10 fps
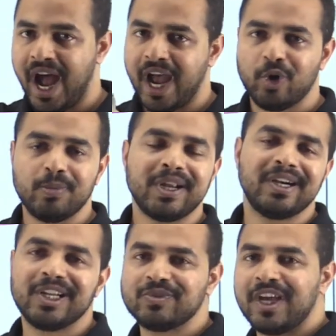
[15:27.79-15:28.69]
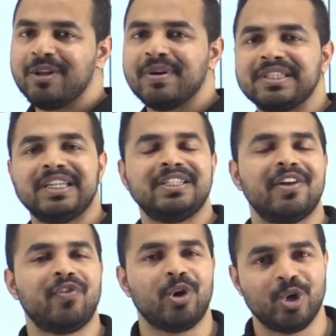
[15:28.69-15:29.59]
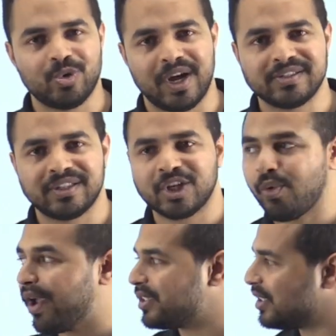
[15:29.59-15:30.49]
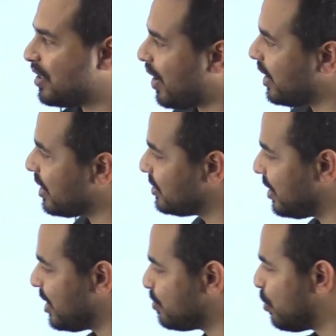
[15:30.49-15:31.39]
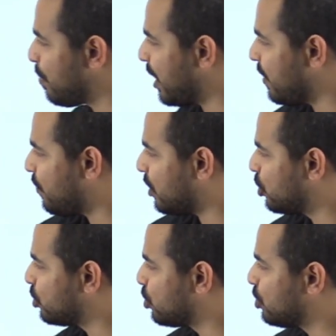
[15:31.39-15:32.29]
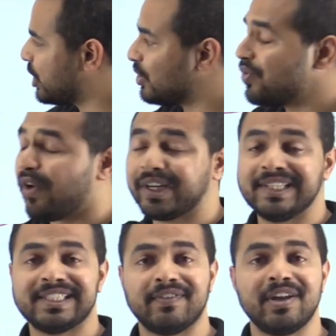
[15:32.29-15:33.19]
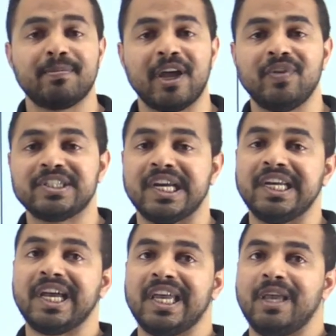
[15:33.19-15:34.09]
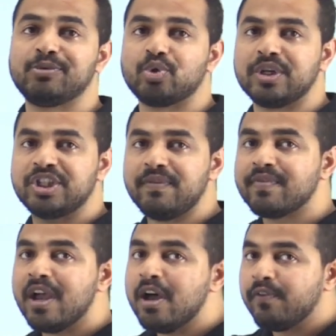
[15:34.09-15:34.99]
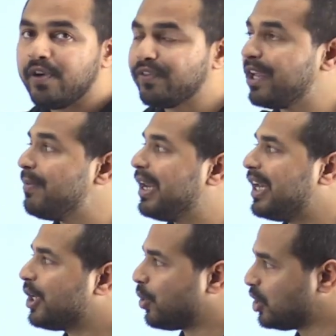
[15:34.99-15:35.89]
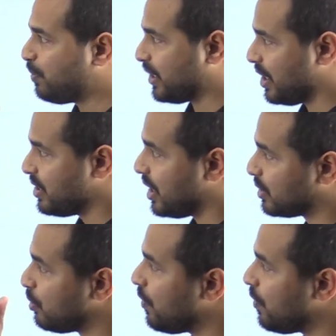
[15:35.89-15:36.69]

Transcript: I hope that it is very much easier for you to answer the question. The right answer is Mumbai to two thousand forty-seven, by which India aims to achieve fifty million cruise passengers.